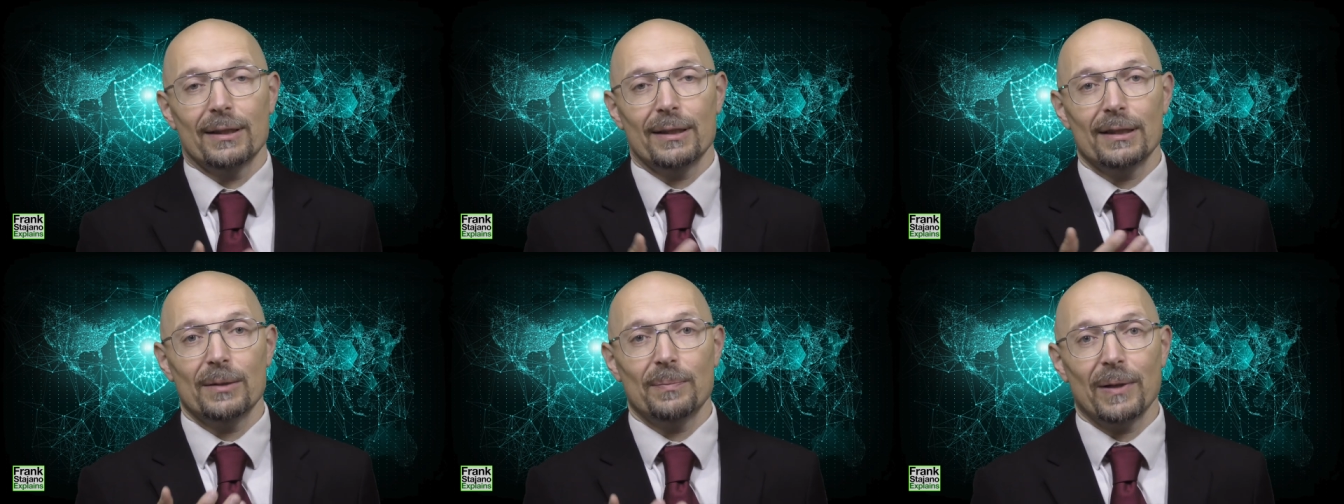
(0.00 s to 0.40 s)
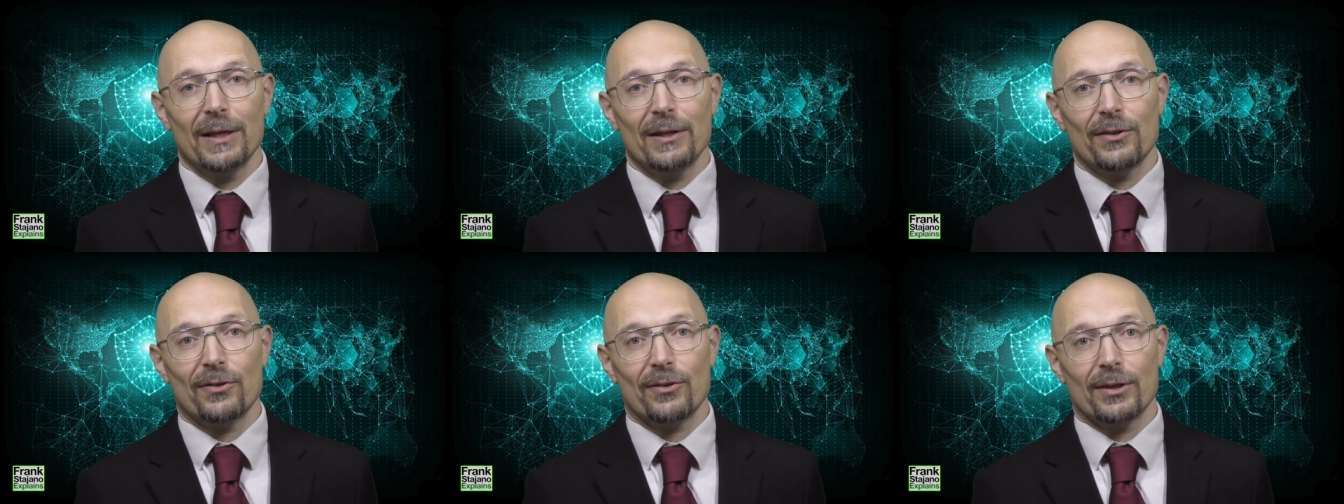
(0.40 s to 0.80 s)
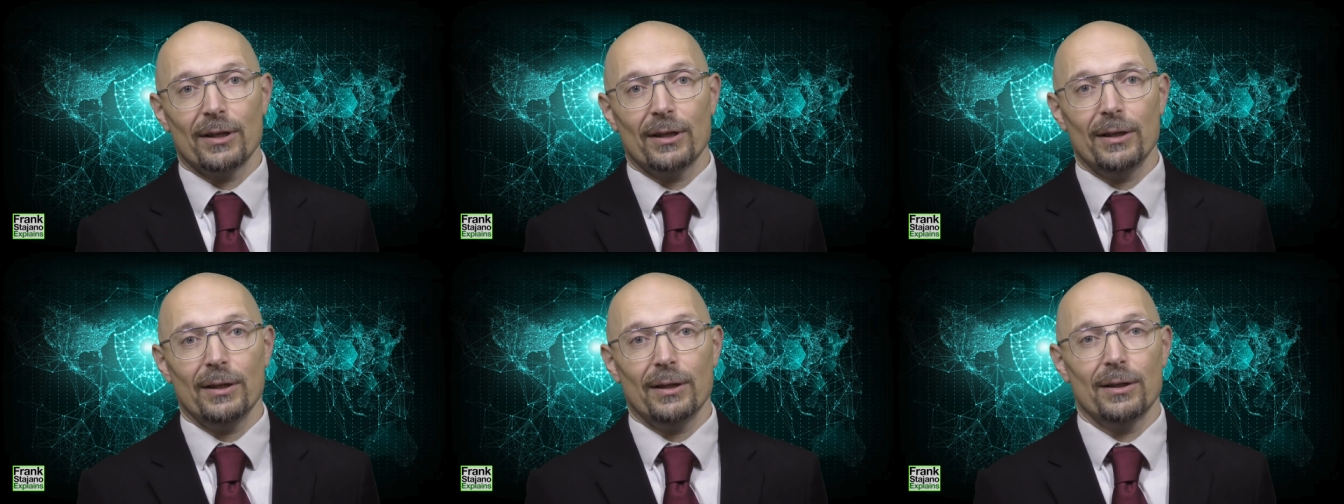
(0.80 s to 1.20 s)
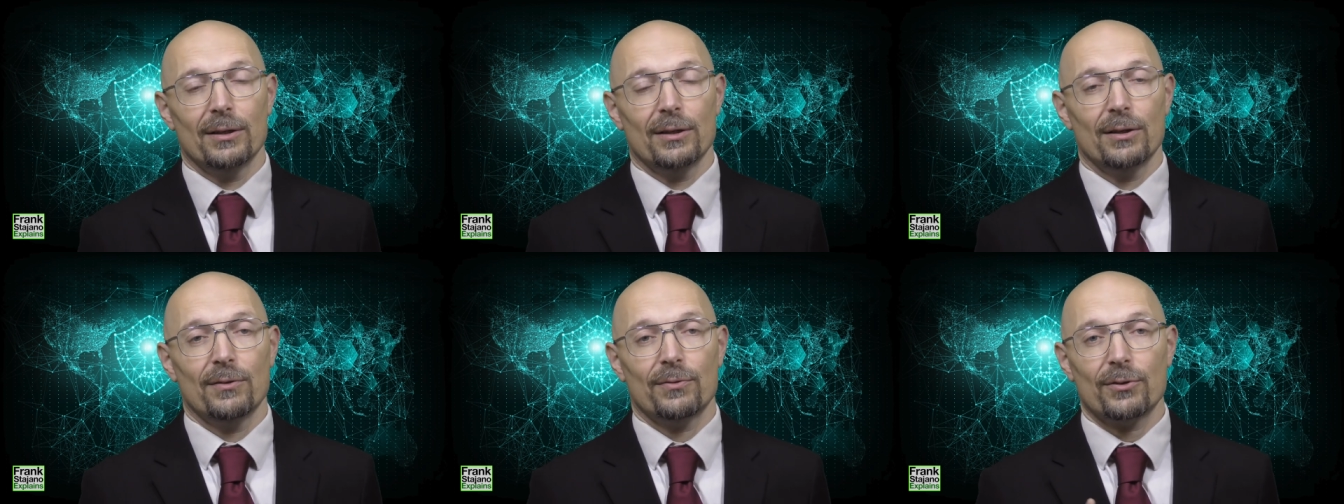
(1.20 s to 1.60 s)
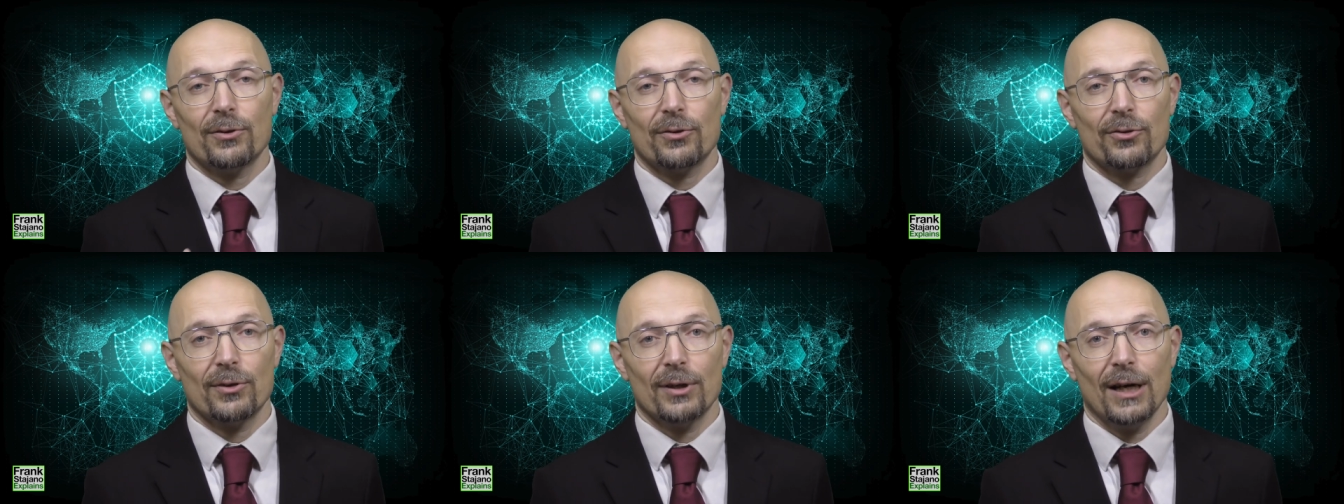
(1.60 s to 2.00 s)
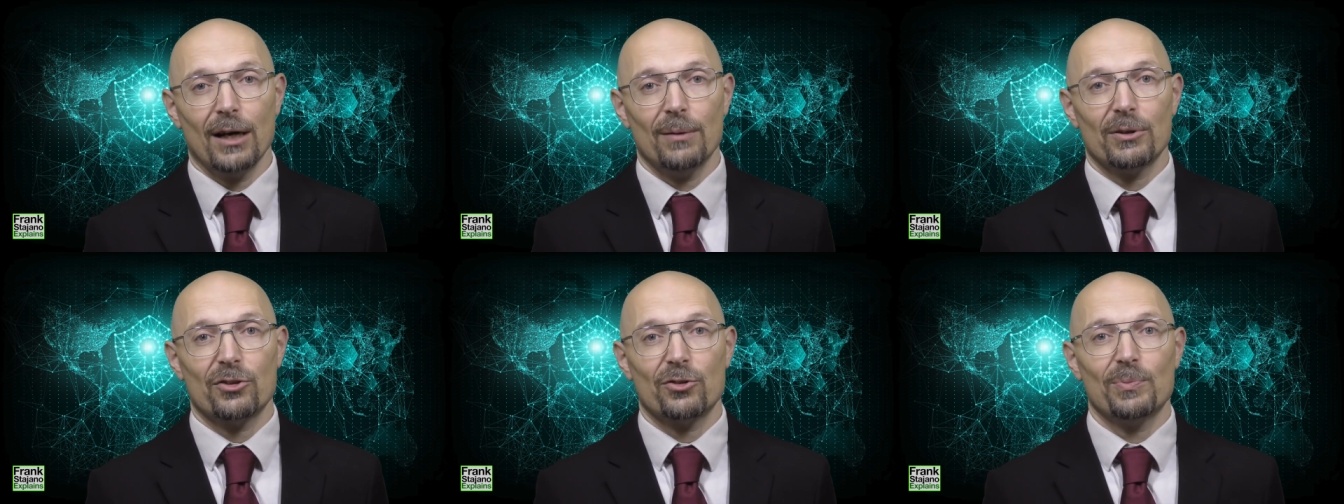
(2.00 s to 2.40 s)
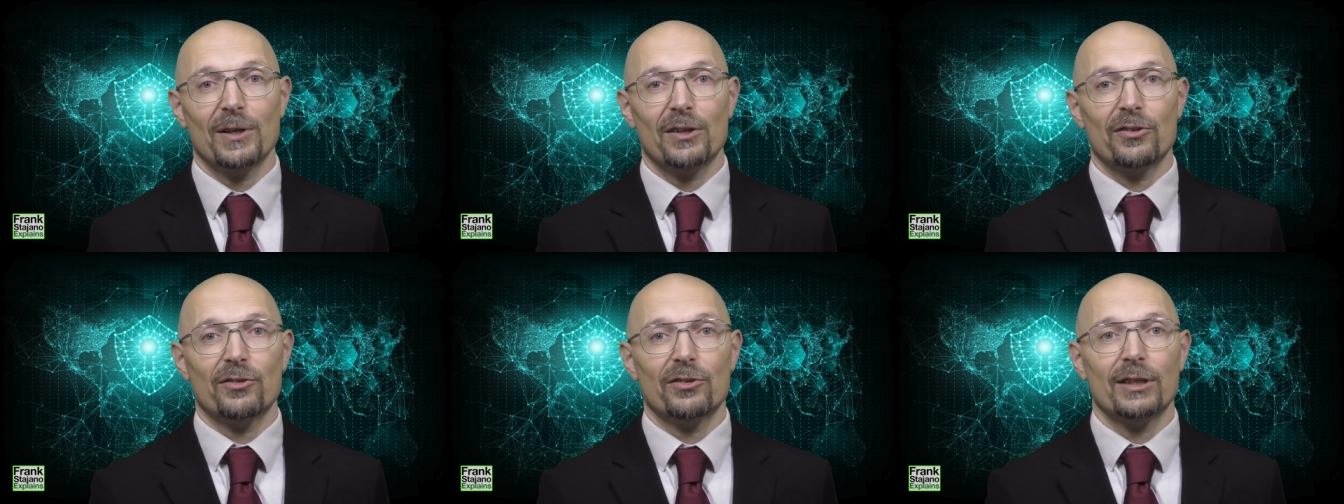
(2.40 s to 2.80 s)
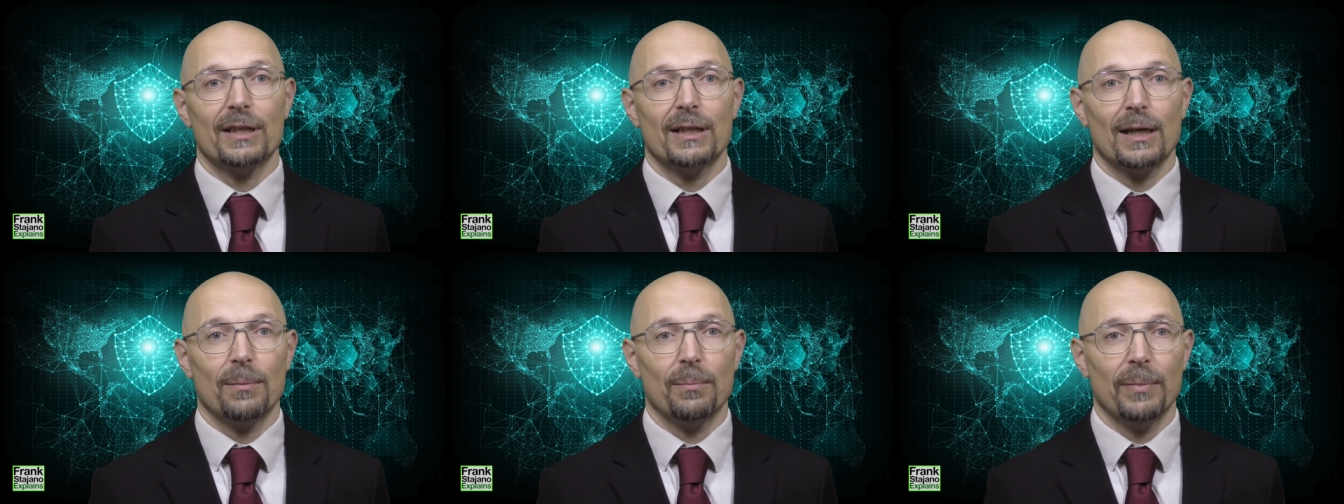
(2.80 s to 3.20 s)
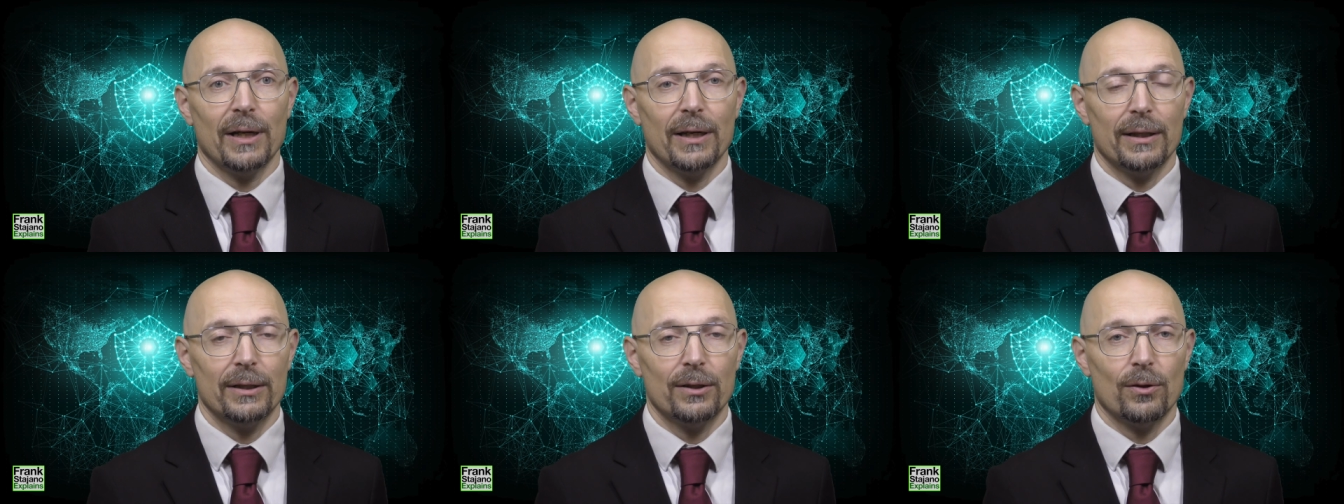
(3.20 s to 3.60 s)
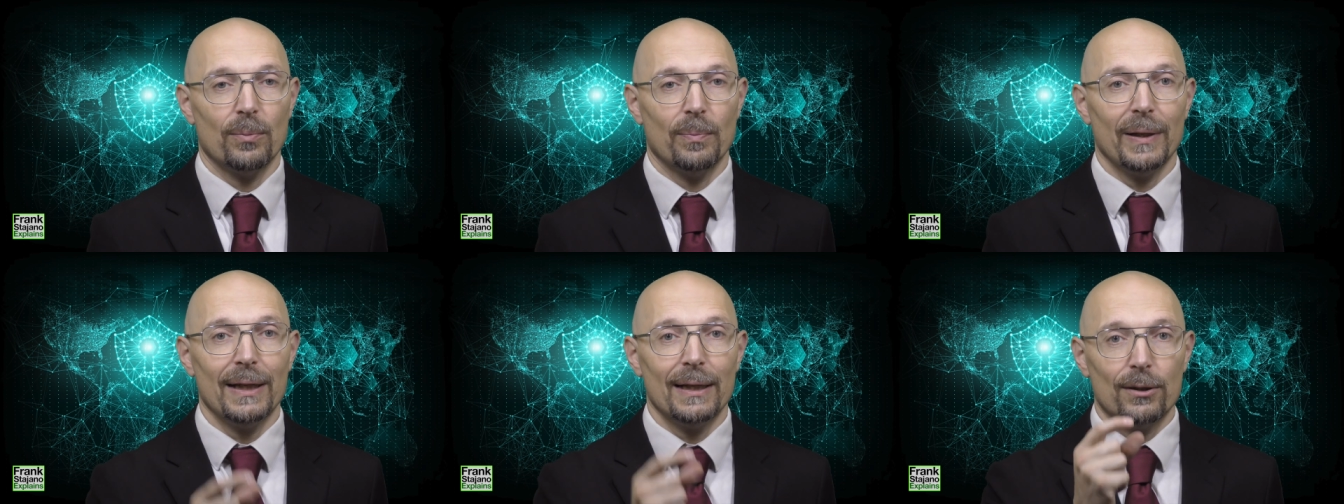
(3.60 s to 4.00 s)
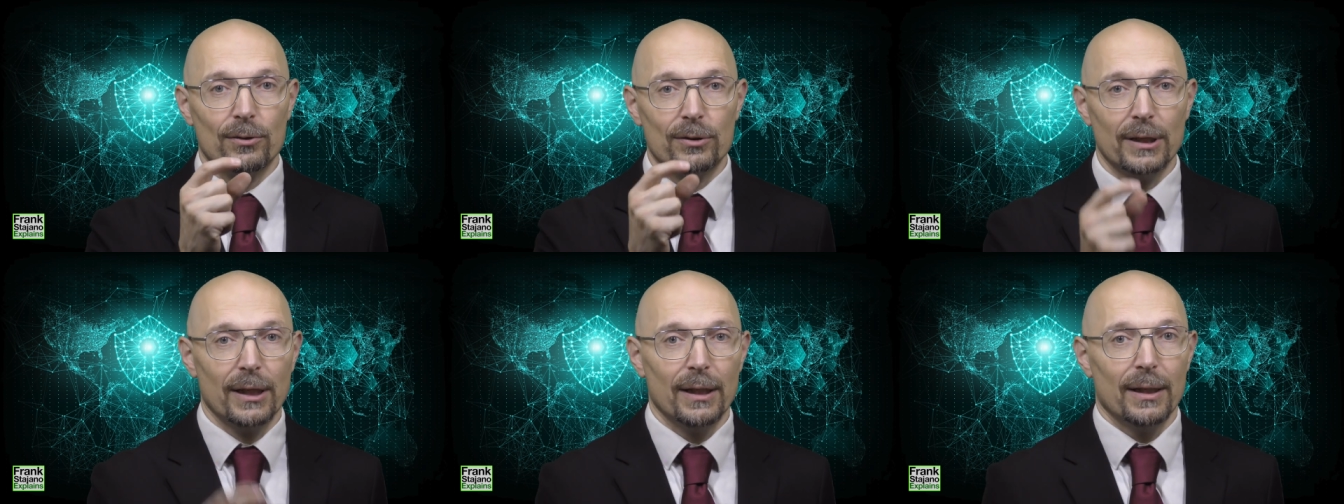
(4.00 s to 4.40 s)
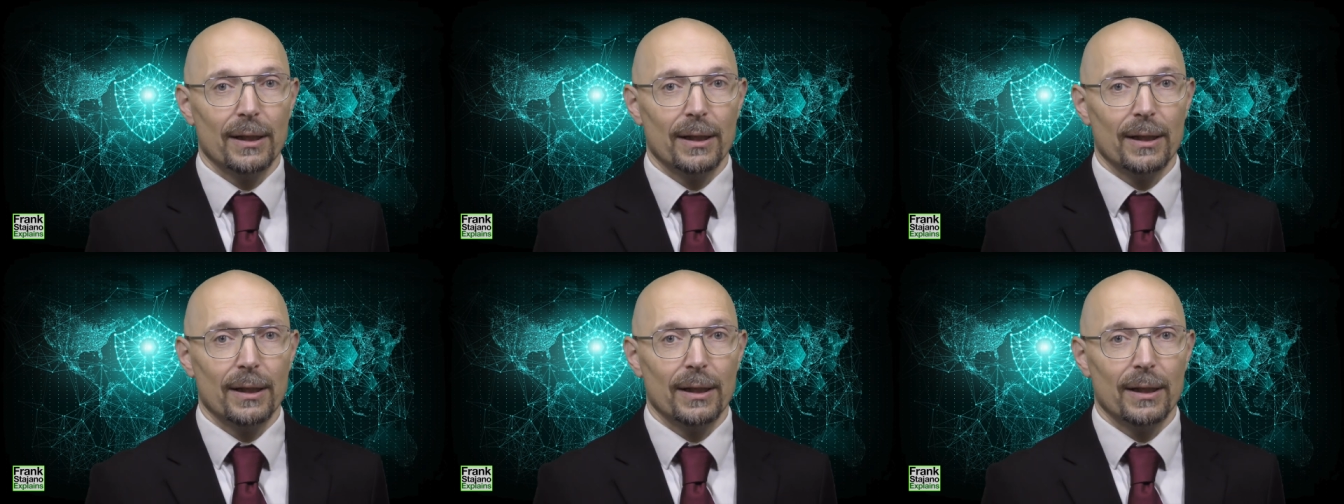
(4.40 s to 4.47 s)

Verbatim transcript: It depends, uh, of course, on how much space is taken up by your payload,